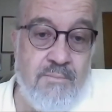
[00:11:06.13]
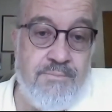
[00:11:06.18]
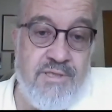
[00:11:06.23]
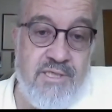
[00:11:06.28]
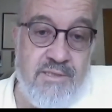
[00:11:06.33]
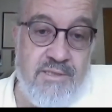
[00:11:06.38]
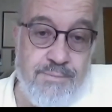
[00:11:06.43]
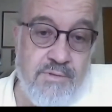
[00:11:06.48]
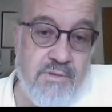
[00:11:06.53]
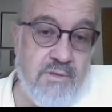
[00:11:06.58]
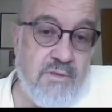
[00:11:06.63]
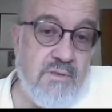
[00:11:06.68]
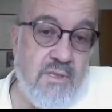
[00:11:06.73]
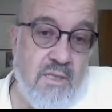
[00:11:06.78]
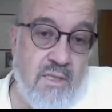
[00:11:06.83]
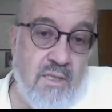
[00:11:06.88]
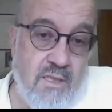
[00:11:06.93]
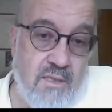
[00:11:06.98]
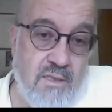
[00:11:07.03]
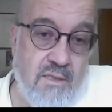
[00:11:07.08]

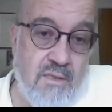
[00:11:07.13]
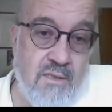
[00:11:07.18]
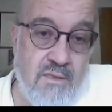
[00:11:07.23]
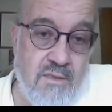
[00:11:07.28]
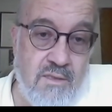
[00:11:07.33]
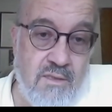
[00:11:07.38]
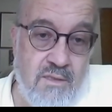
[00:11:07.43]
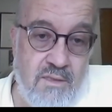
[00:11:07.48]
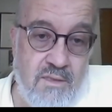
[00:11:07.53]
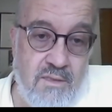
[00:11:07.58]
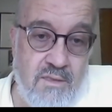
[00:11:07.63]
People are